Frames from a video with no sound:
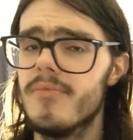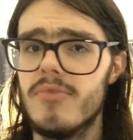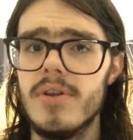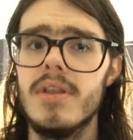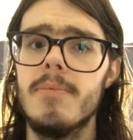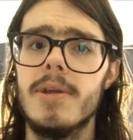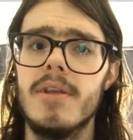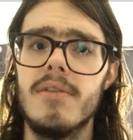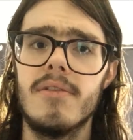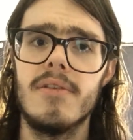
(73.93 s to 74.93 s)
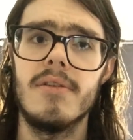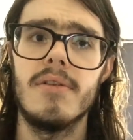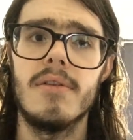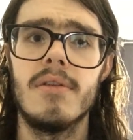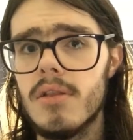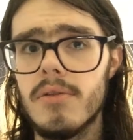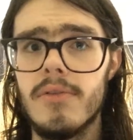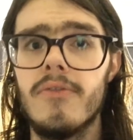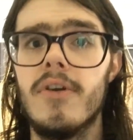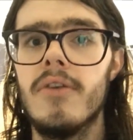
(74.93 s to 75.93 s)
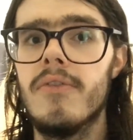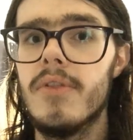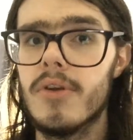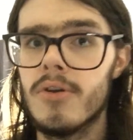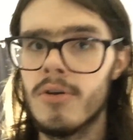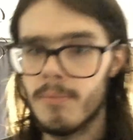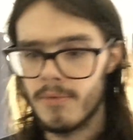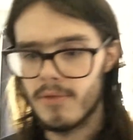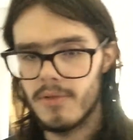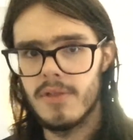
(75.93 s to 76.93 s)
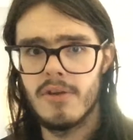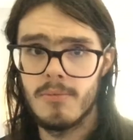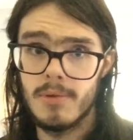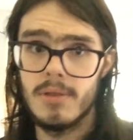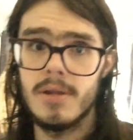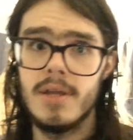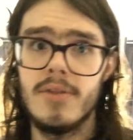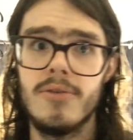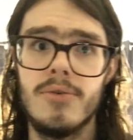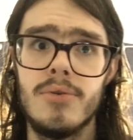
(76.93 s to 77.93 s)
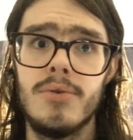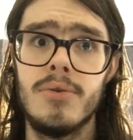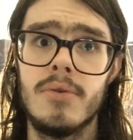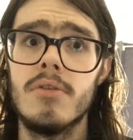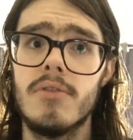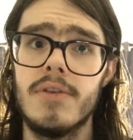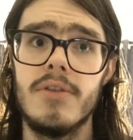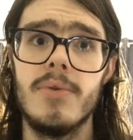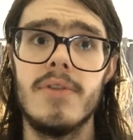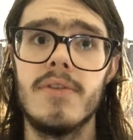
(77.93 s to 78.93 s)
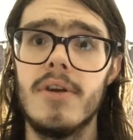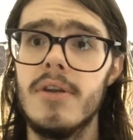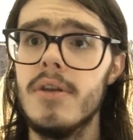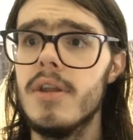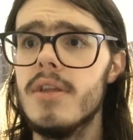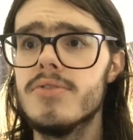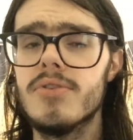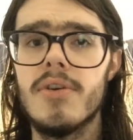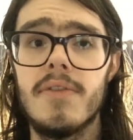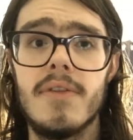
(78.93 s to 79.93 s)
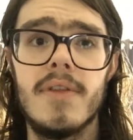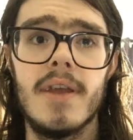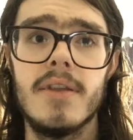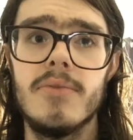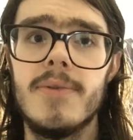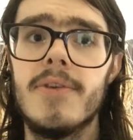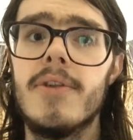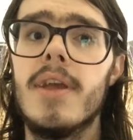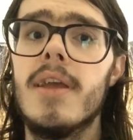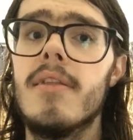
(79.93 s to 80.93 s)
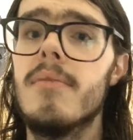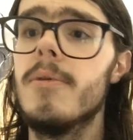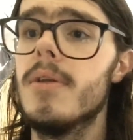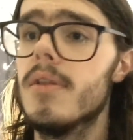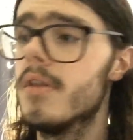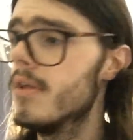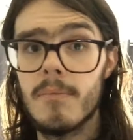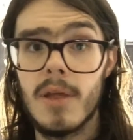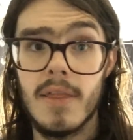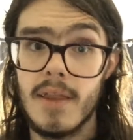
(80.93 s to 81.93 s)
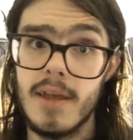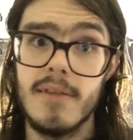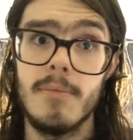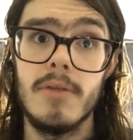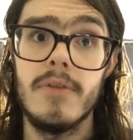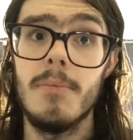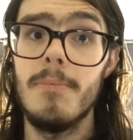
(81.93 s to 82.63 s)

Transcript: really begins to lose faith in the cops and their ability to rescue his son, and he tries to take it into his own hands a bit. Then he has a bit of an